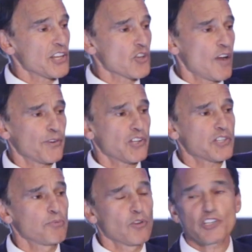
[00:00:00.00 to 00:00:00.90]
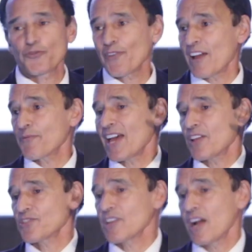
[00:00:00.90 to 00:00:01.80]
that's offering its employees
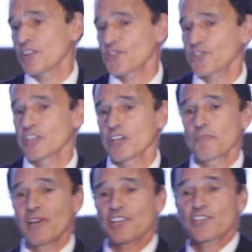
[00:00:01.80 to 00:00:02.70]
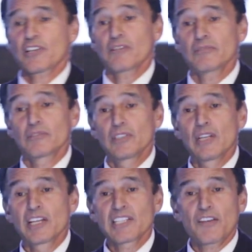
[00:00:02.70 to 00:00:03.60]
$5,000 to go to Mexico
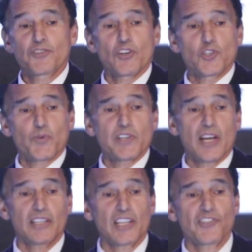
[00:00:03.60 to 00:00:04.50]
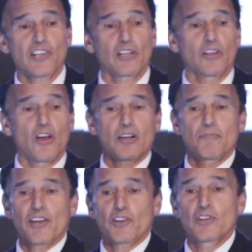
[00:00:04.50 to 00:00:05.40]
to have surgery done. They send along a
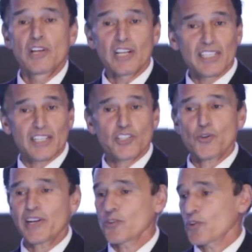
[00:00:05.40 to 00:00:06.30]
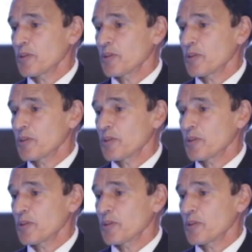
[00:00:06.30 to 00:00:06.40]
Mayo Clinic-trained